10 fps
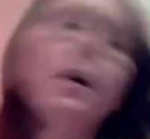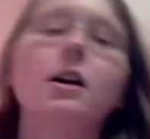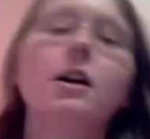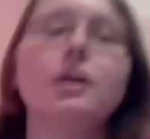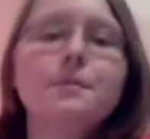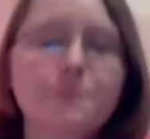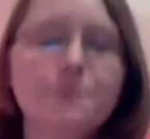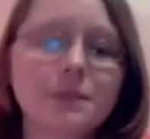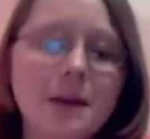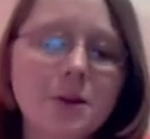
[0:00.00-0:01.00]
I'm
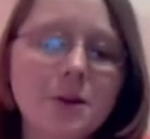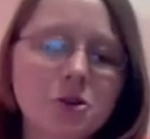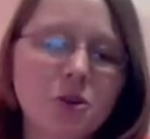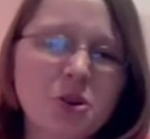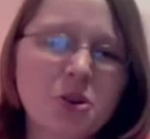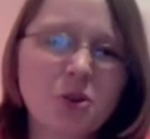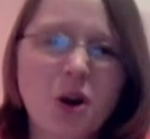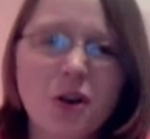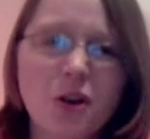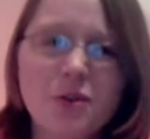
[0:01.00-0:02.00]
not sure what you
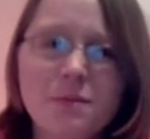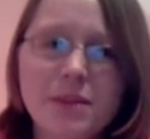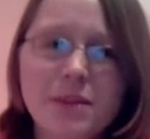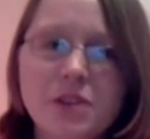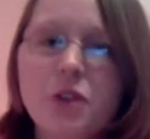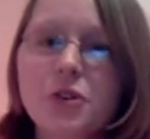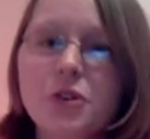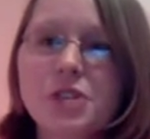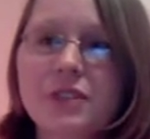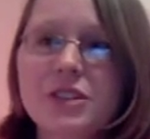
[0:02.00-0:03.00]
call them, but I know there's
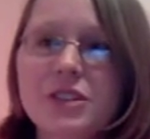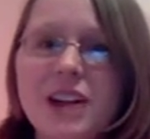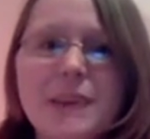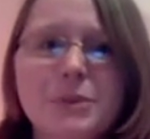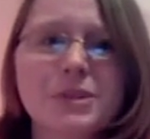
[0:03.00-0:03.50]
different types.